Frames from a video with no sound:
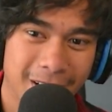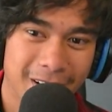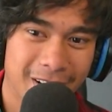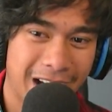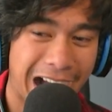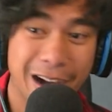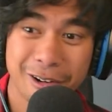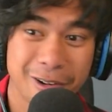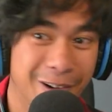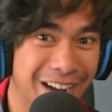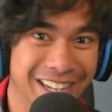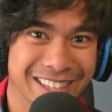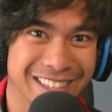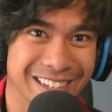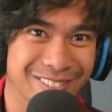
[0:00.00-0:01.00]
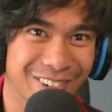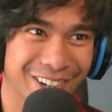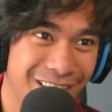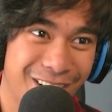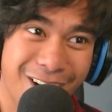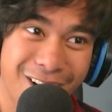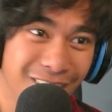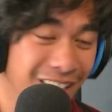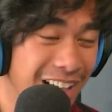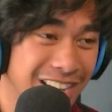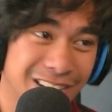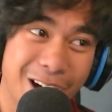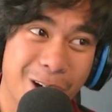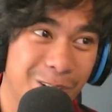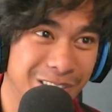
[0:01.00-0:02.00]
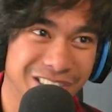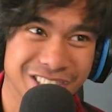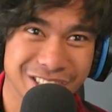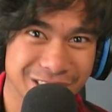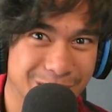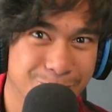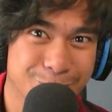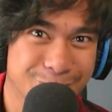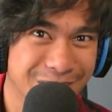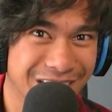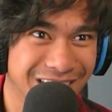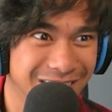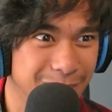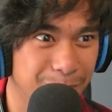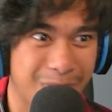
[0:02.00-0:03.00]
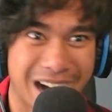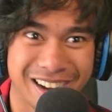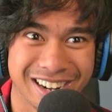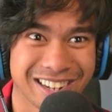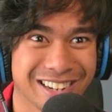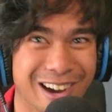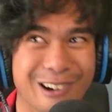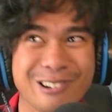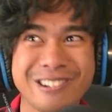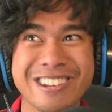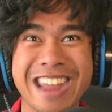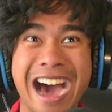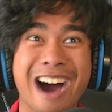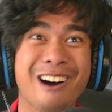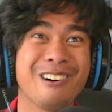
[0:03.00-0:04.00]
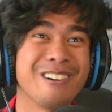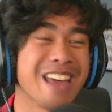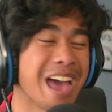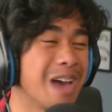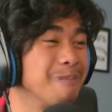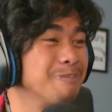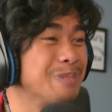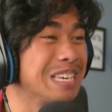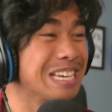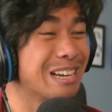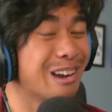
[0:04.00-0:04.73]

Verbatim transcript: I don't know anything, bro. All I know is Shibuya is about to go down and be